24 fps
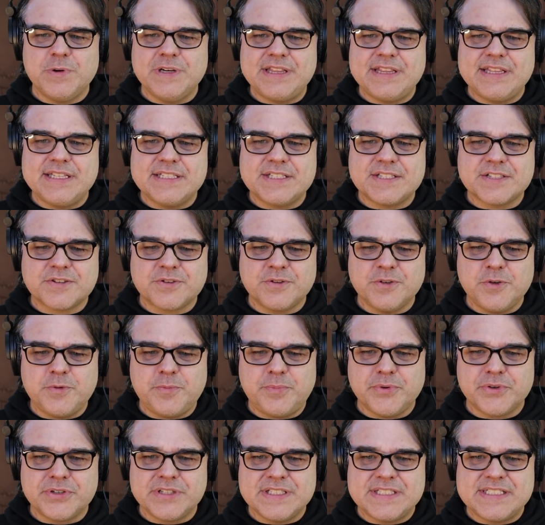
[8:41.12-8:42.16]
with this
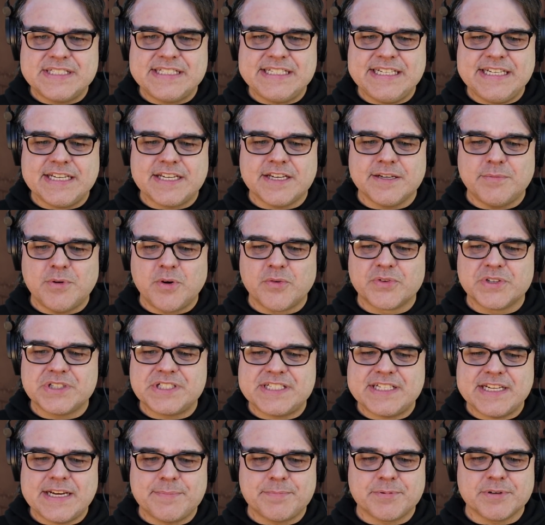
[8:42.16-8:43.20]
group, or did Zeke come over
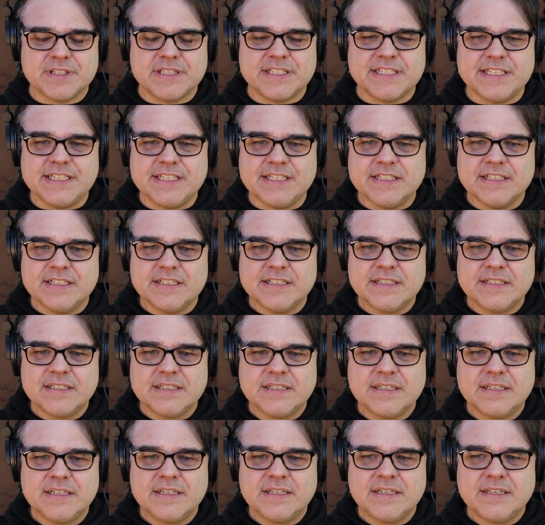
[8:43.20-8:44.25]
separately?
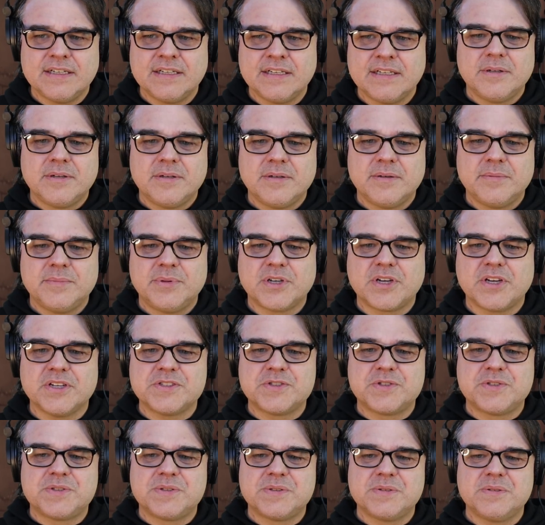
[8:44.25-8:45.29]

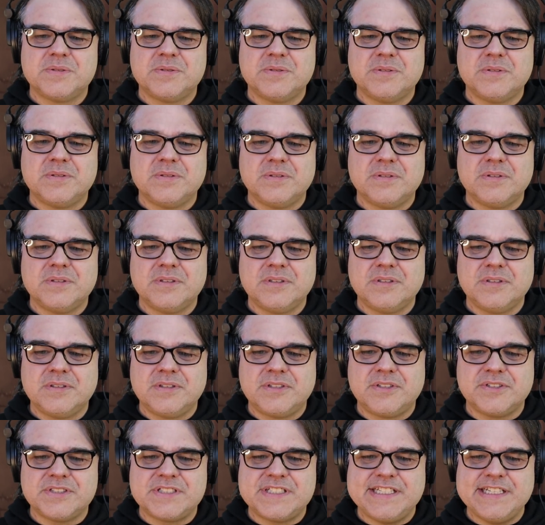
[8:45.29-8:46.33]
Because
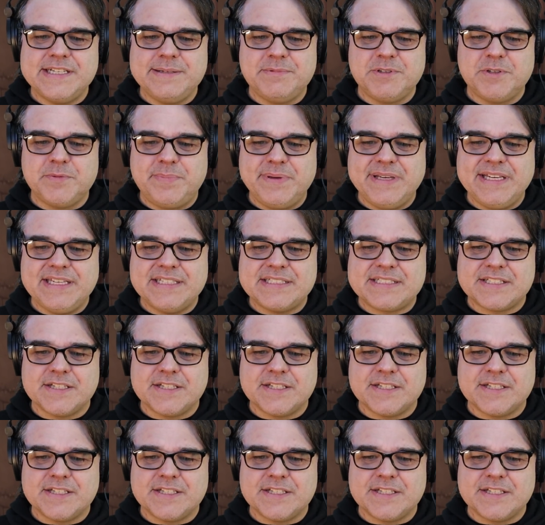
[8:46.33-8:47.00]
there seemed to be